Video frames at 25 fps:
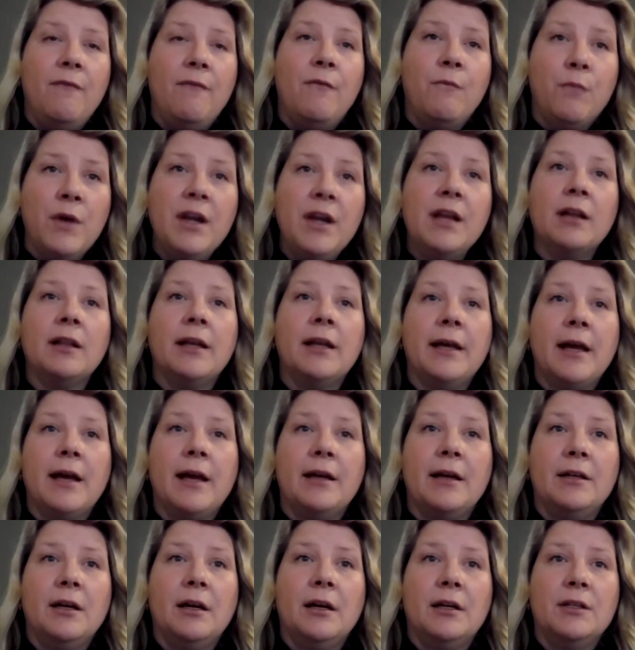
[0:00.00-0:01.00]
really,
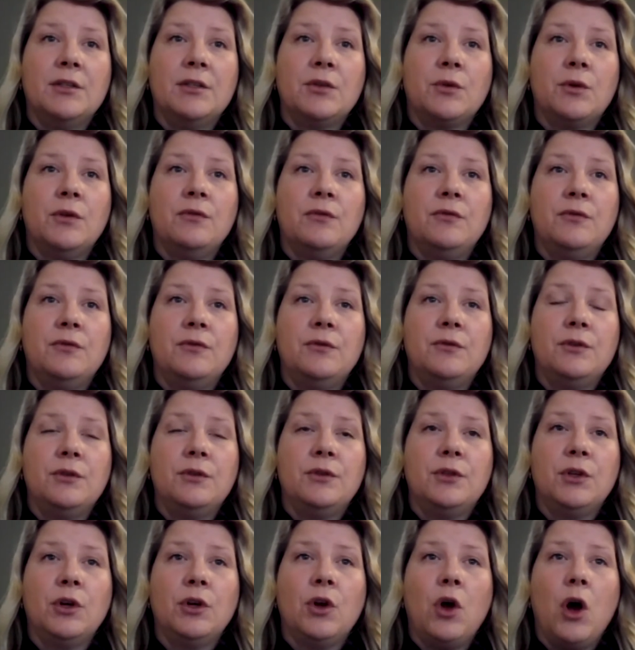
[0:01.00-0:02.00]
I sort of
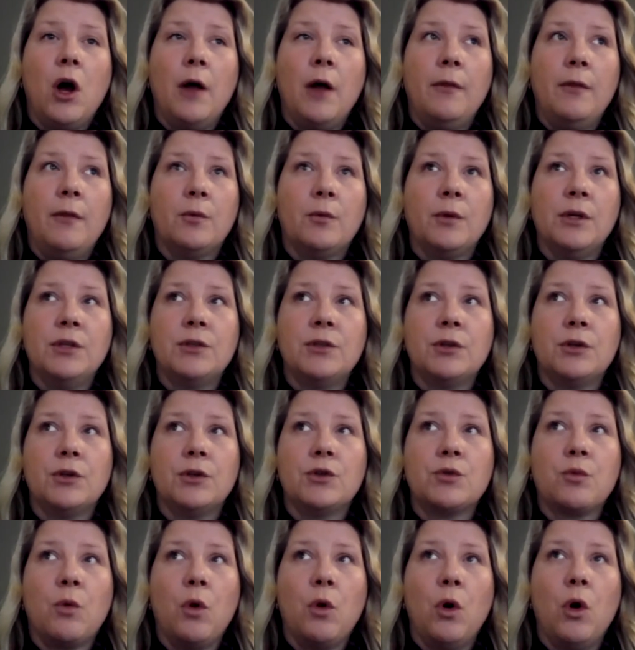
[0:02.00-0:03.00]
took on the
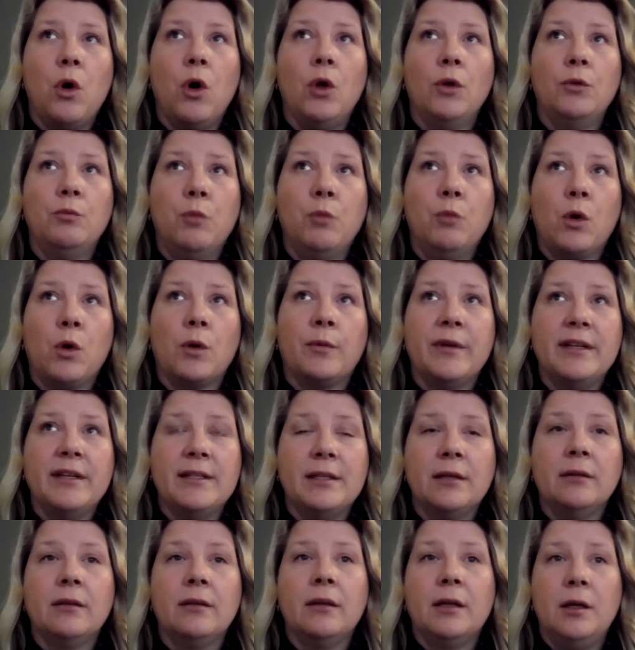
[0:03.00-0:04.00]
research role more
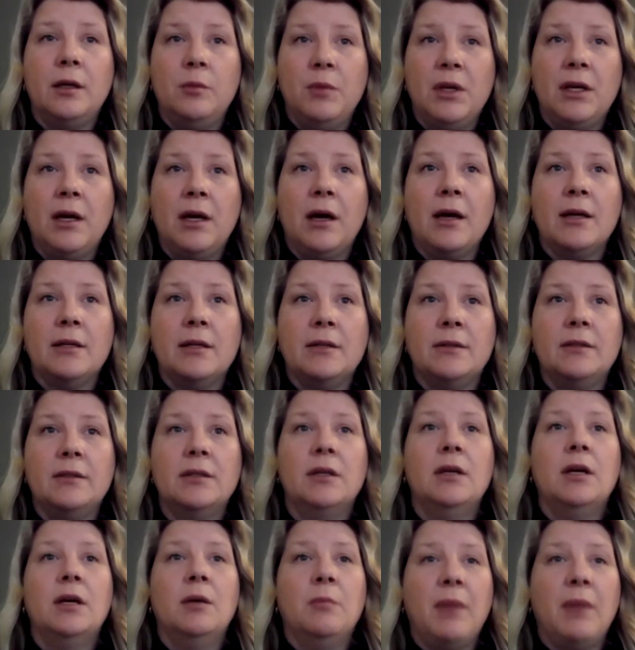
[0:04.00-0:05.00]
recently because
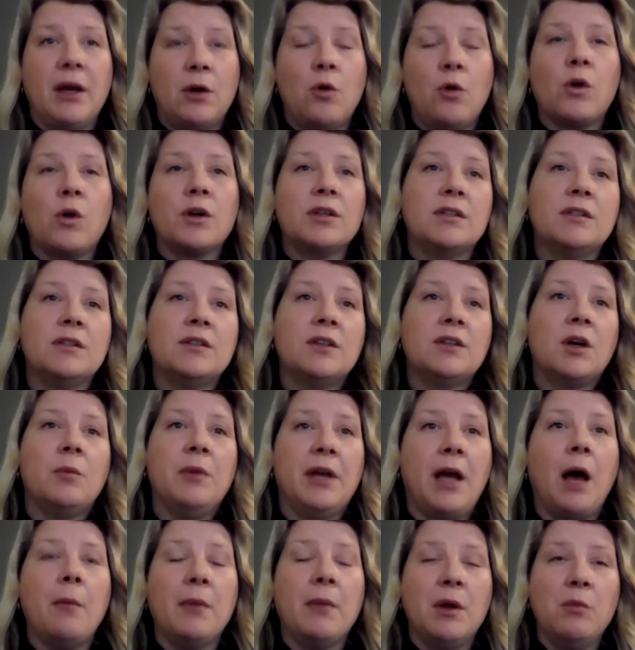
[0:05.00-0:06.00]
my courses are
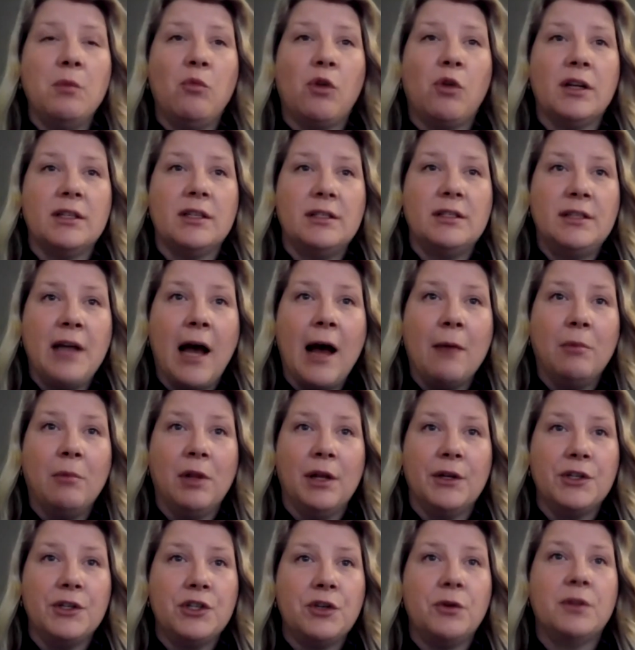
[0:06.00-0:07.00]
becoming more
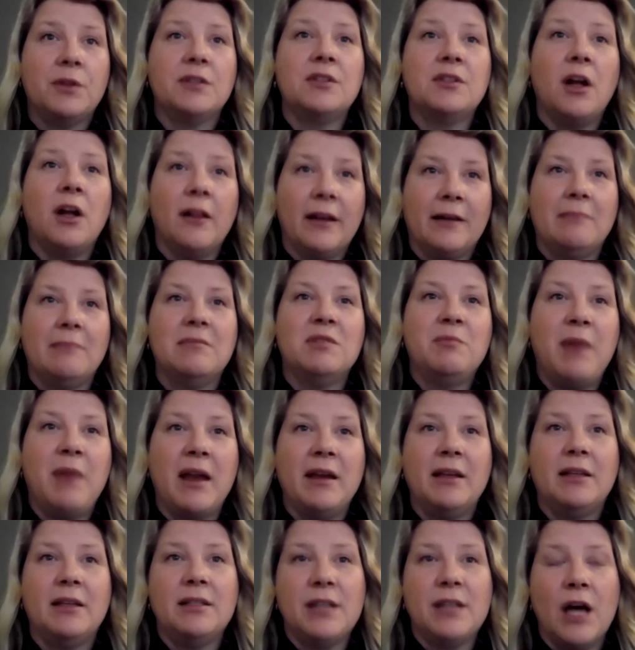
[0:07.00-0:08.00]
established. So it's not like I'm
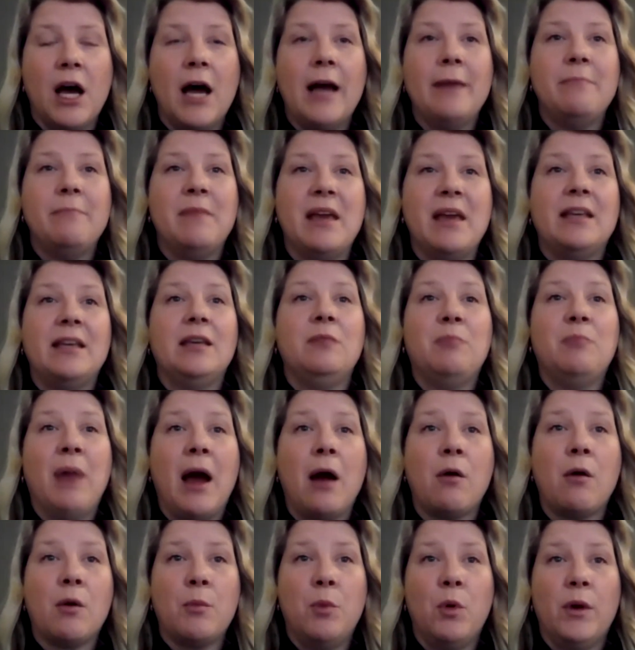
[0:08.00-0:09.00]
spending time making
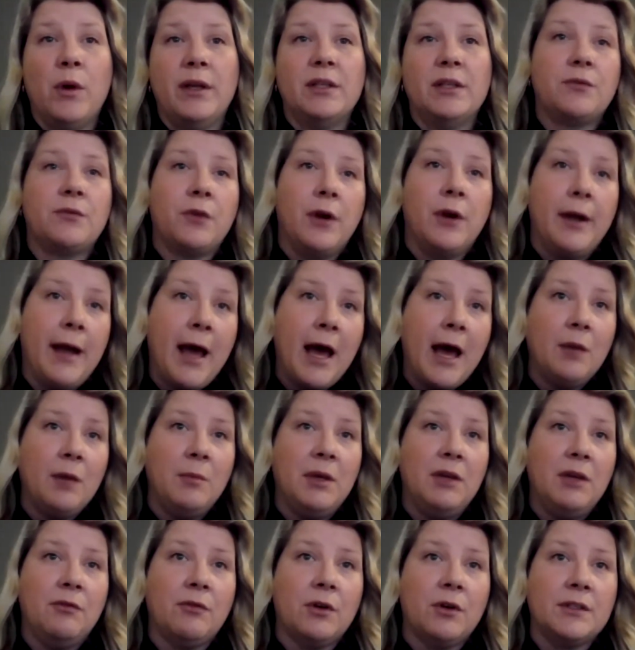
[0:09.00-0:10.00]
PowerPoints for
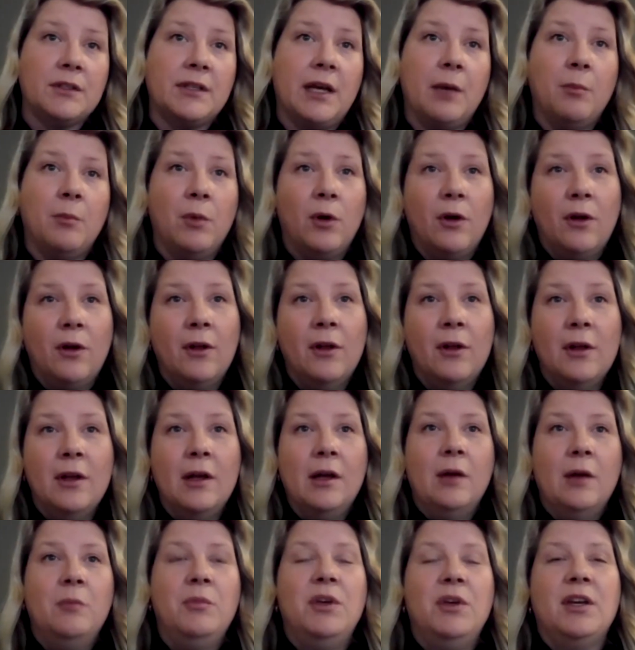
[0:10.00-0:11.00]
anatomy, for example,
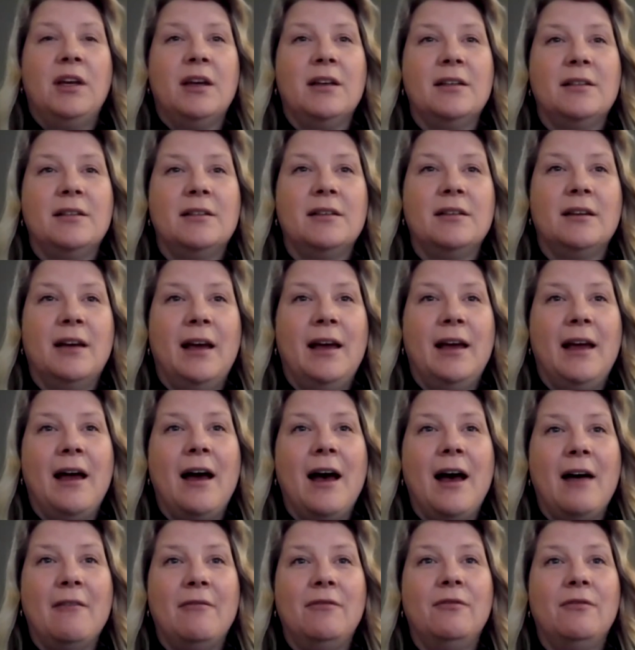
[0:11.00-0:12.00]
because I
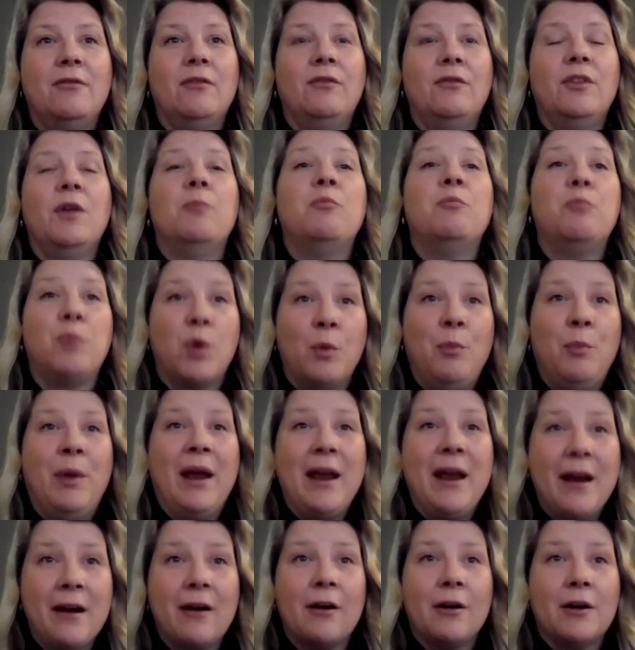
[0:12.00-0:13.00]
have them
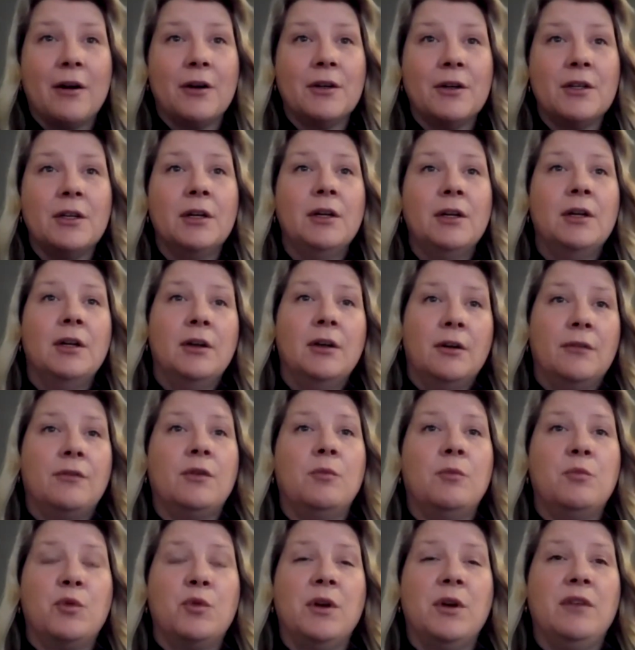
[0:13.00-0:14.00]
prepared
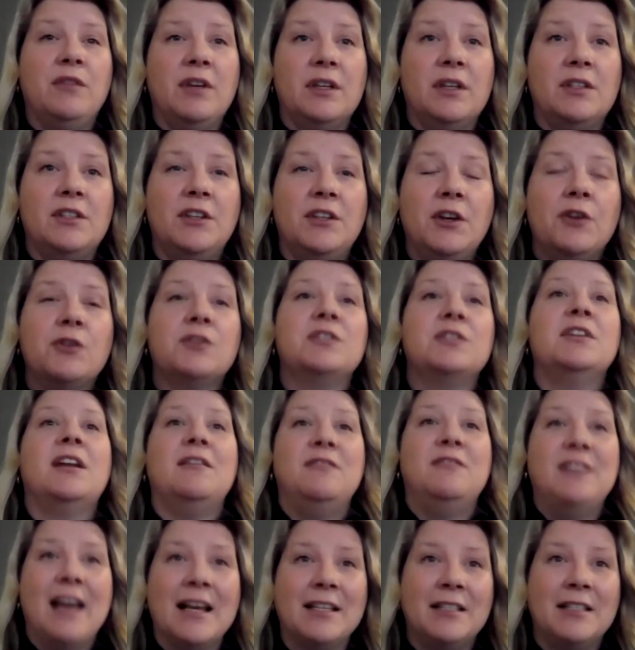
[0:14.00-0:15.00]
from previous years and
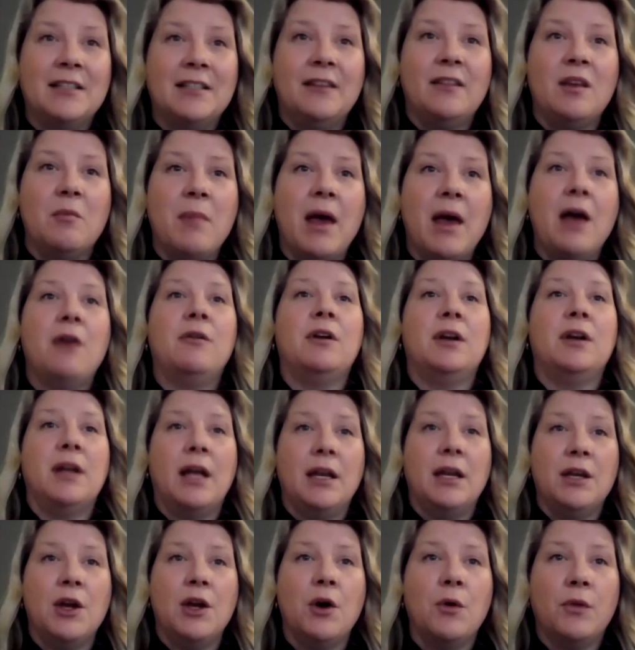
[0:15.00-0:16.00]
I've tested them out and
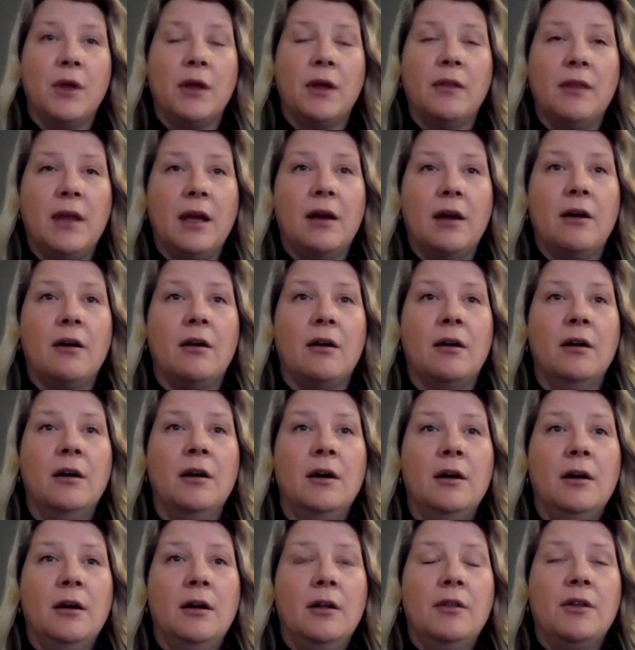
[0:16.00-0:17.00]
I know that they're
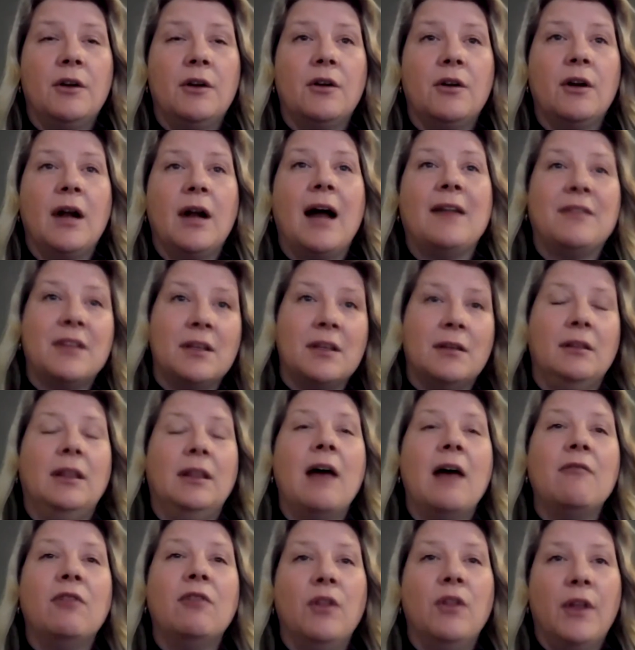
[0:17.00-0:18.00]
at the
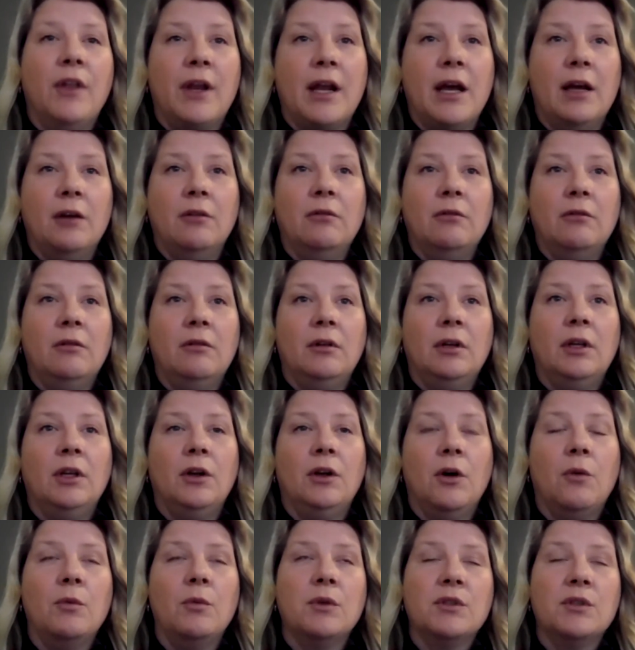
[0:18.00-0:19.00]
level that I
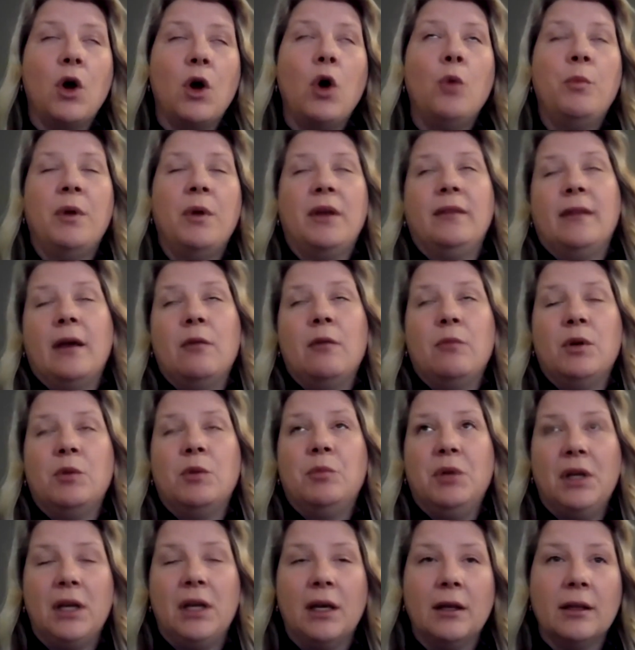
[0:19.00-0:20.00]
was hoping they would
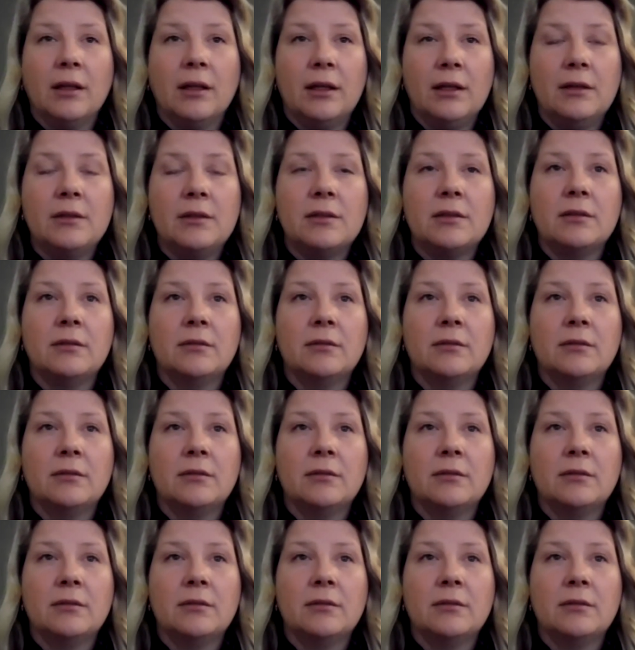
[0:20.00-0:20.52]
be, at least.